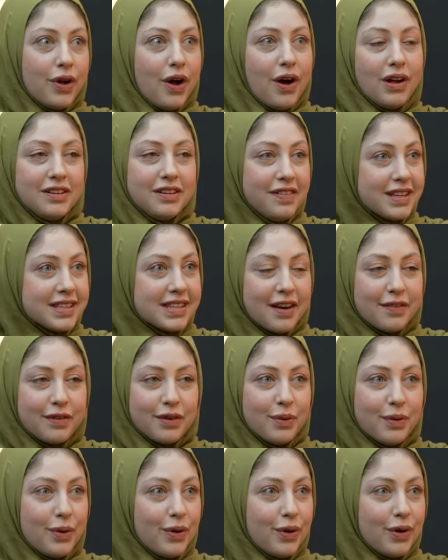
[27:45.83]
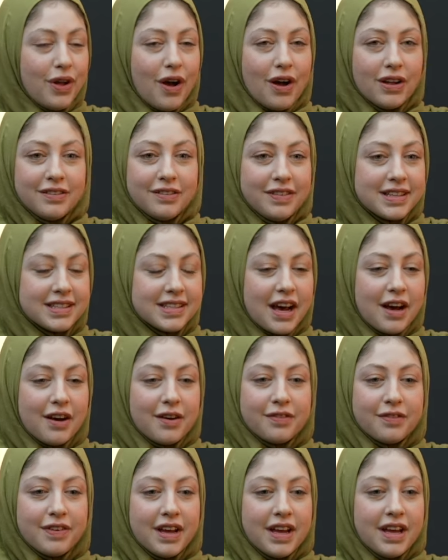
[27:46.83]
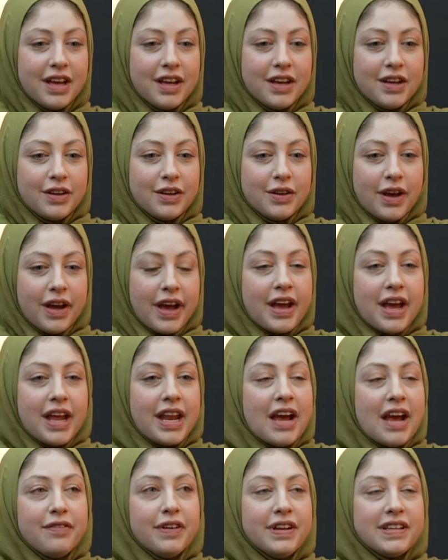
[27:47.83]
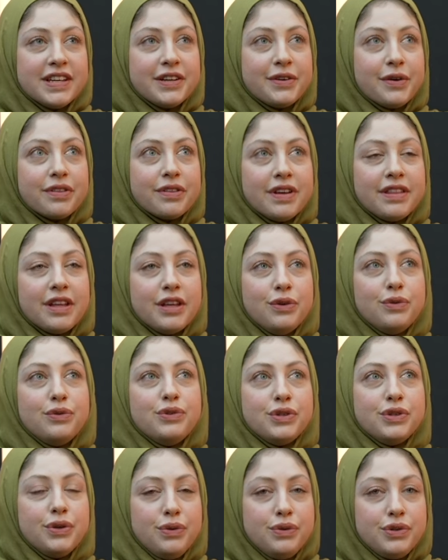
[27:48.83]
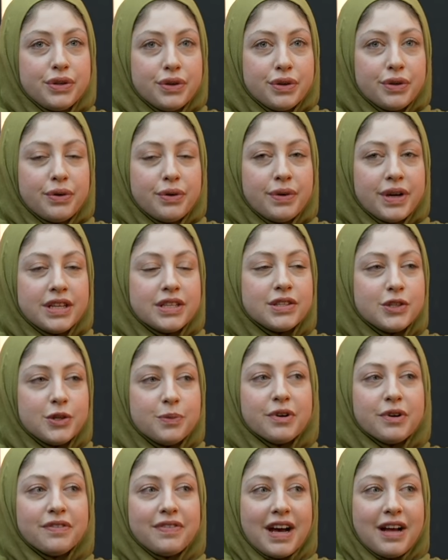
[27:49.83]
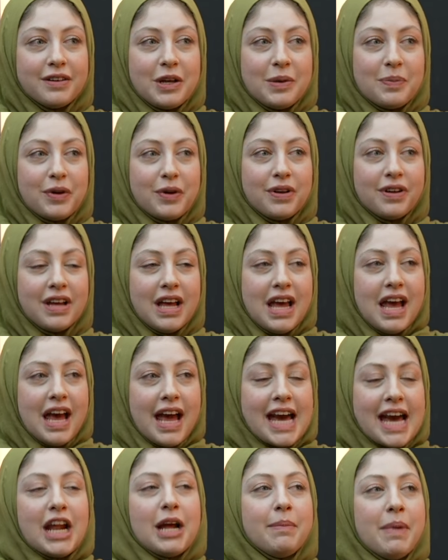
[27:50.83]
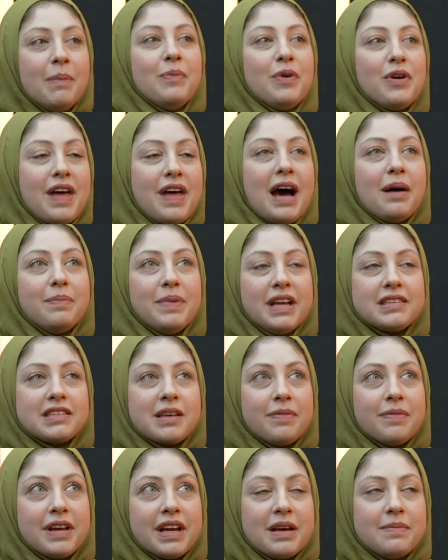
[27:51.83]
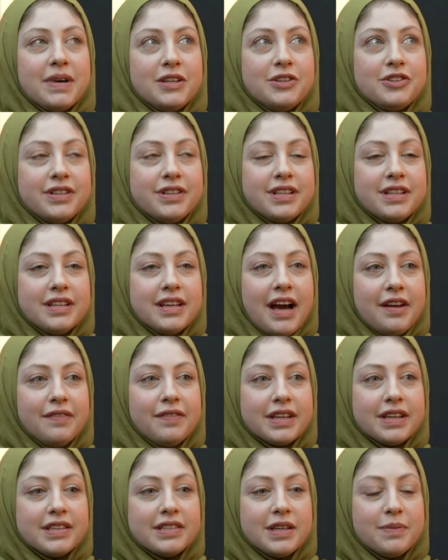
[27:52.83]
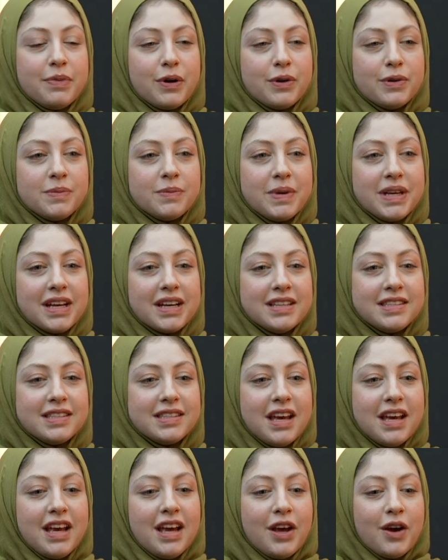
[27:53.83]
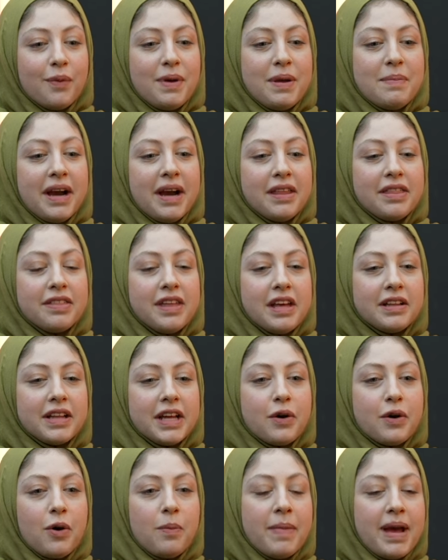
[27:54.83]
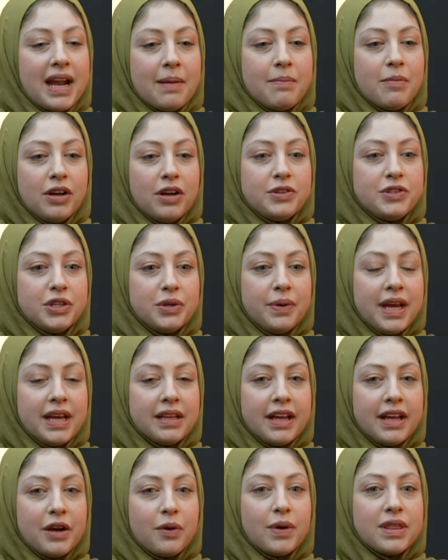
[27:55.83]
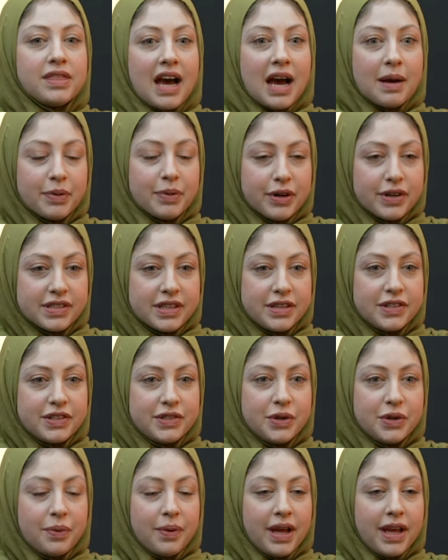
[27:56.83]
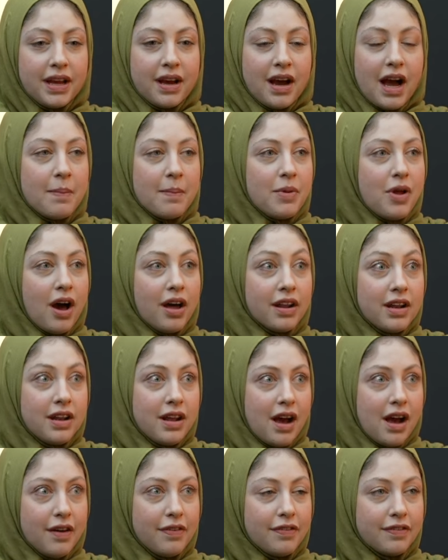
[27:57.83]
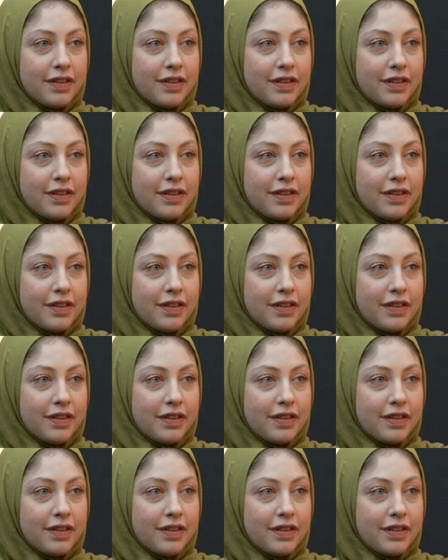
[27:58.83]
All of us have a role, and all of us have, and every single thing that you do do is super valuable. And I remember that being something I mentioned in the advocacy posts because we might think like, oh man, I'm not doing like what that person is doing. I'm not enough.